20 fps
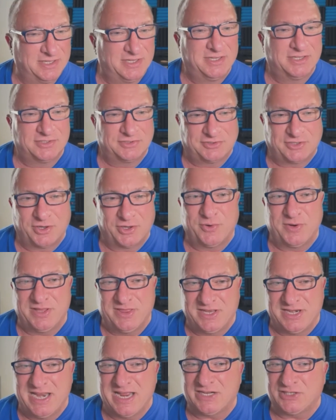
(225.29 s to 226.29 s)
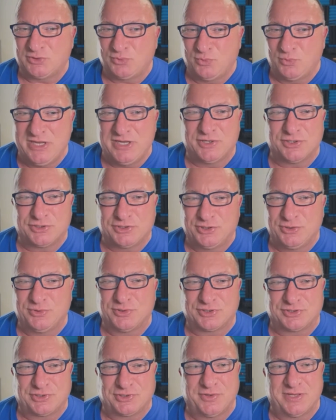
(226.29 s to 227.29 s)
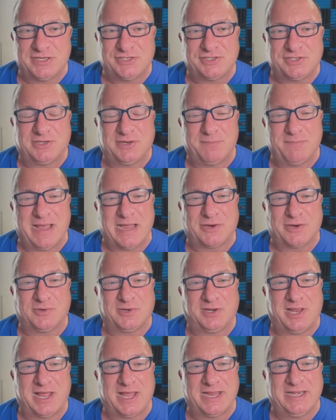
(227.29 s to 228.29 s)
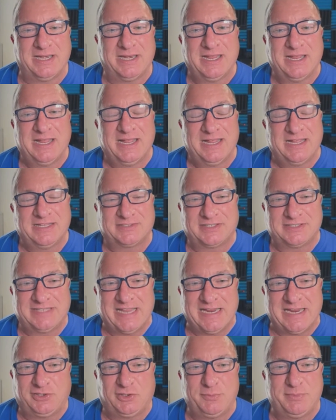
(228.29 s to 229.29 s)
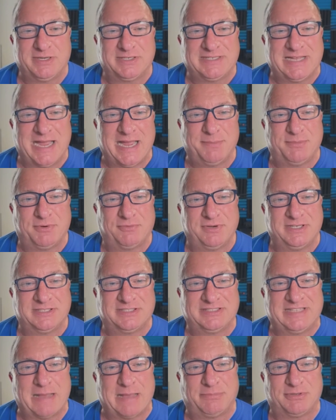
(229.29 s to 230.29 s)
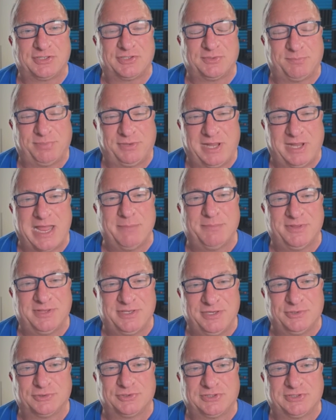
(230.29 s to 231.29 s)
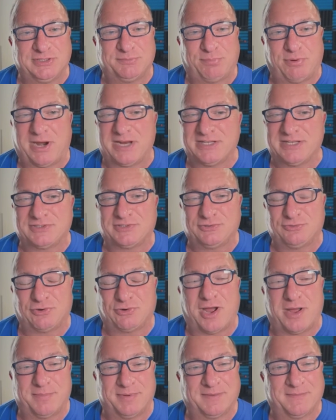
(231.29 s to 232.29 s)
So in the next week or two or so, they should come back online. It's going to take a little bit of time to reestablish supply, but then you'll see prices drop.